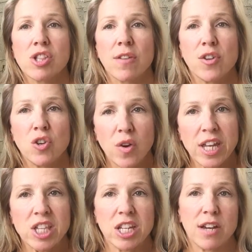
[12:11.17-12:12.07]
So if you're not
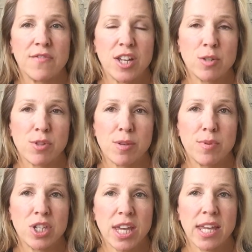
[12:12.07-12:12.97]
eating enough vegetables in
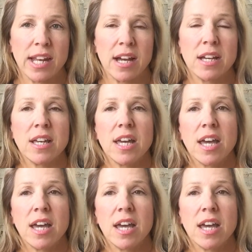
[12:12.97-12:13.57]
particular,